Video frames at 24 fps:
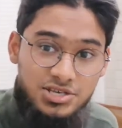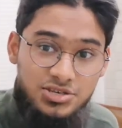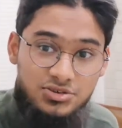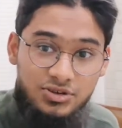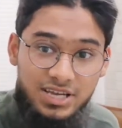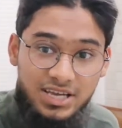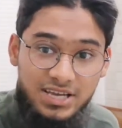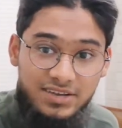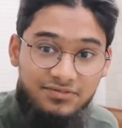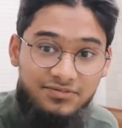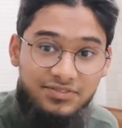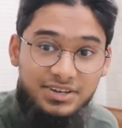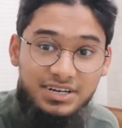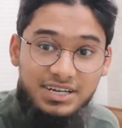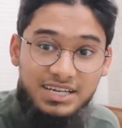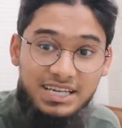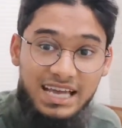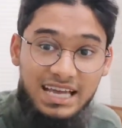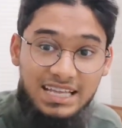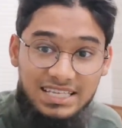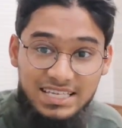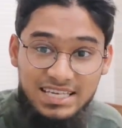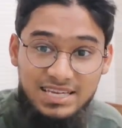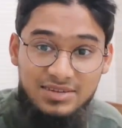So if they're
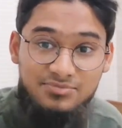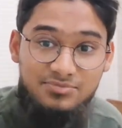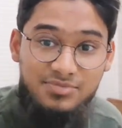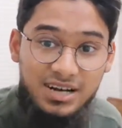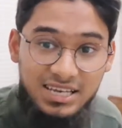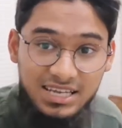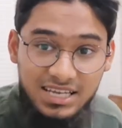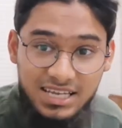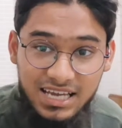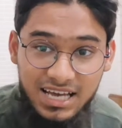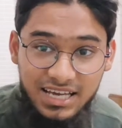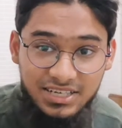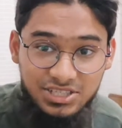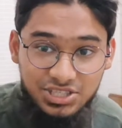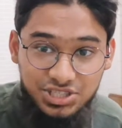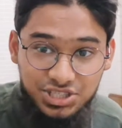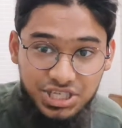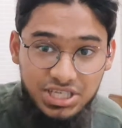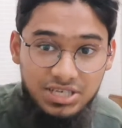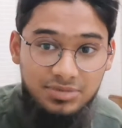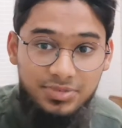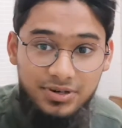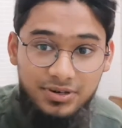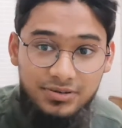getting money at a
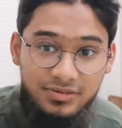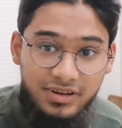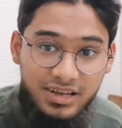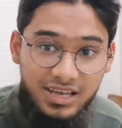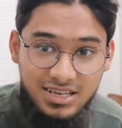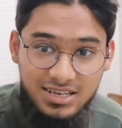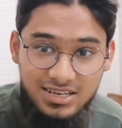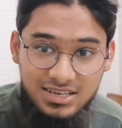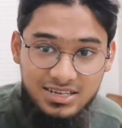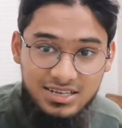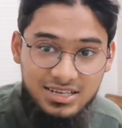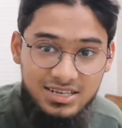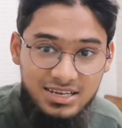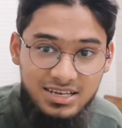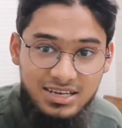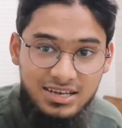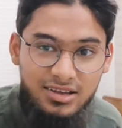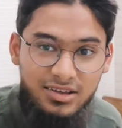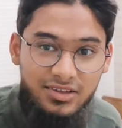cheaper rate,